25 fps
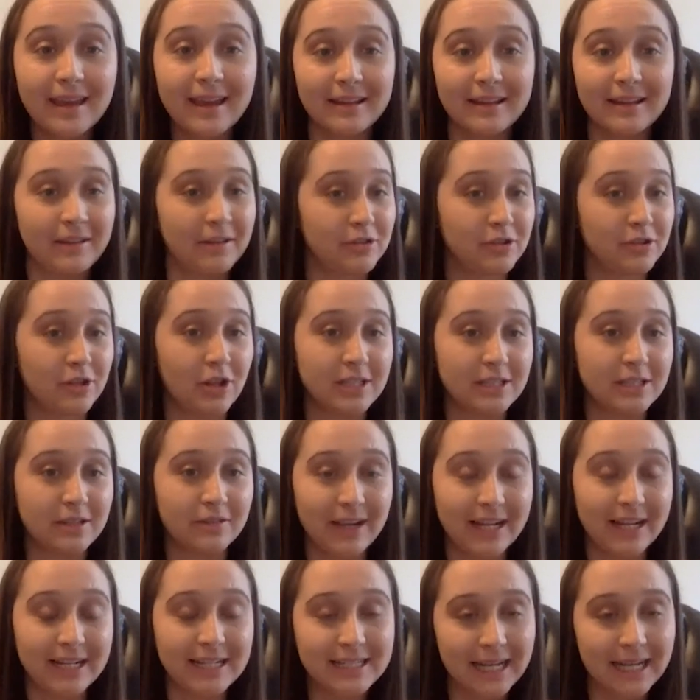and there's lots of
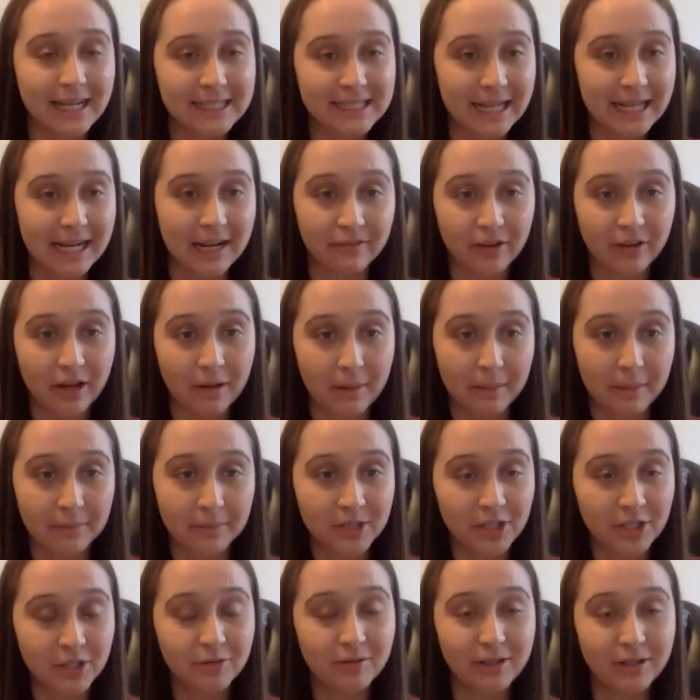insights that have come up
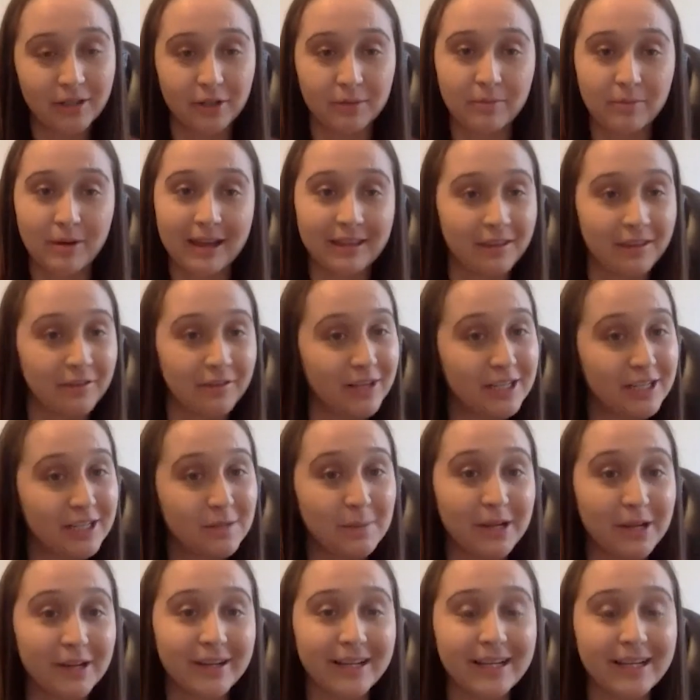too, and your breadth of
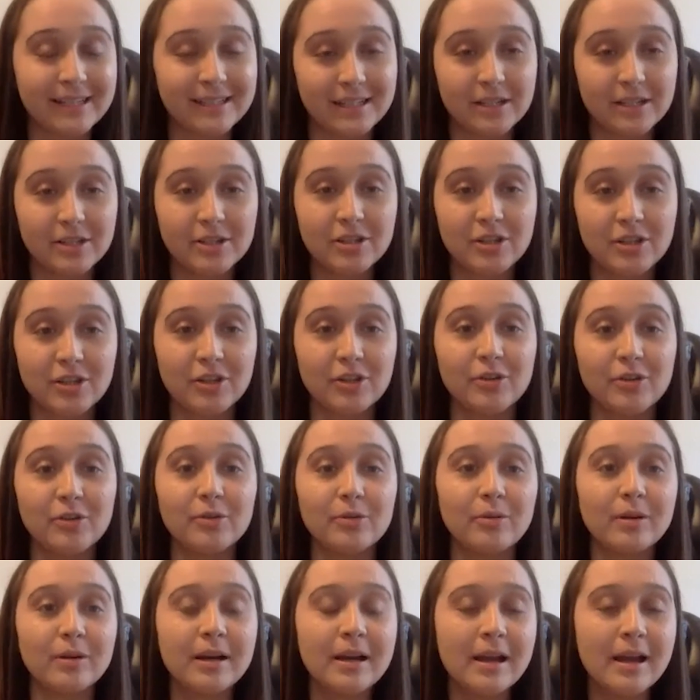experiences
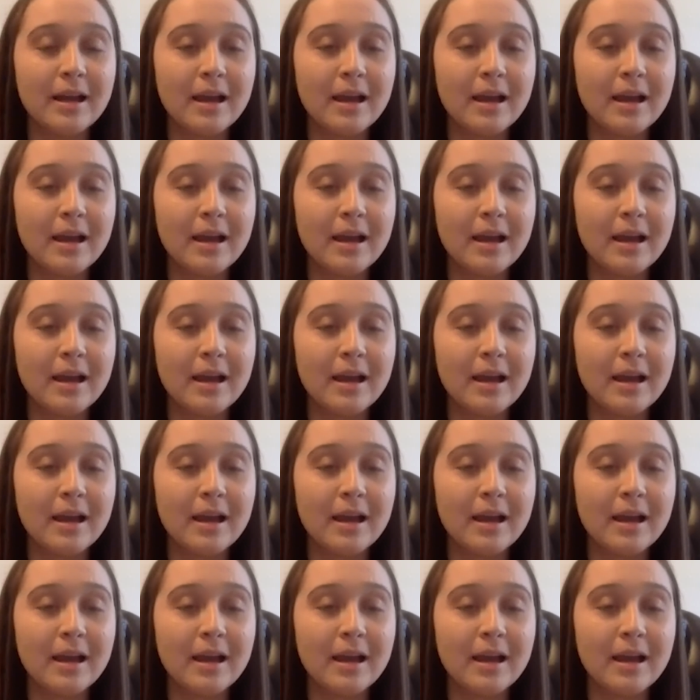to